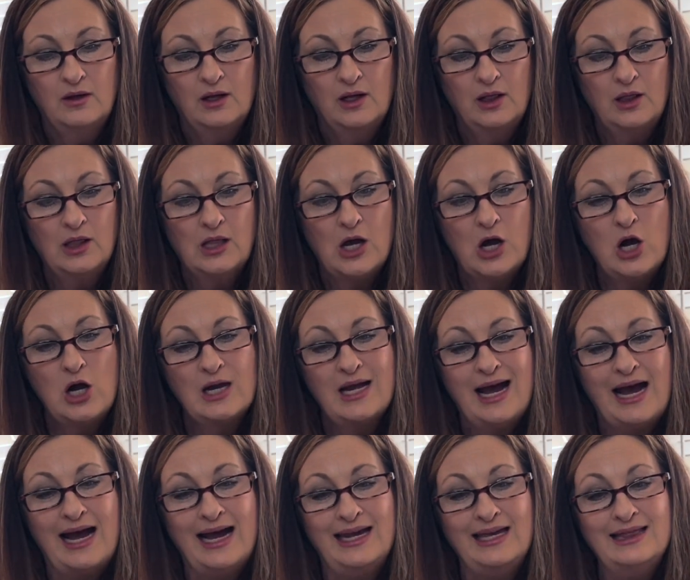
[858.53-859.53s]
Long
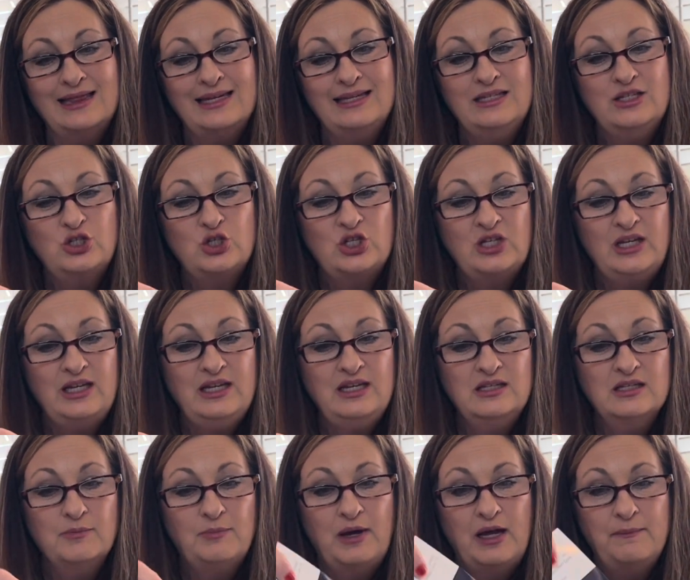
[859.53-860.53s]
Island
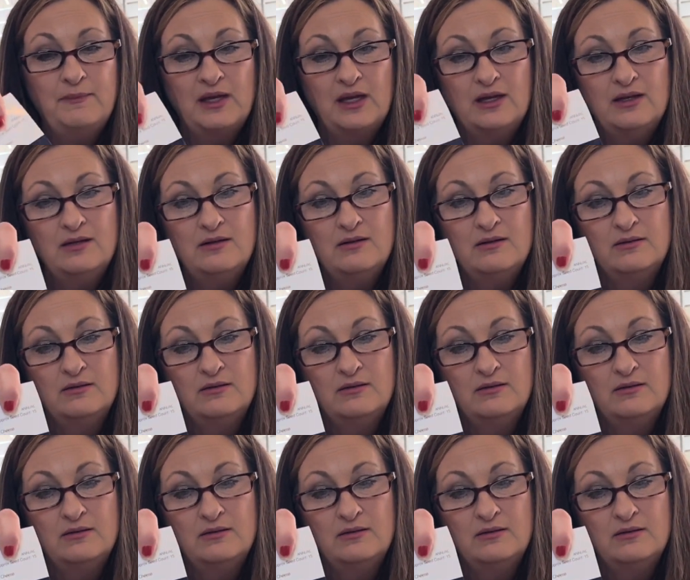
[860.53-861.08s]
cheese pumpkin,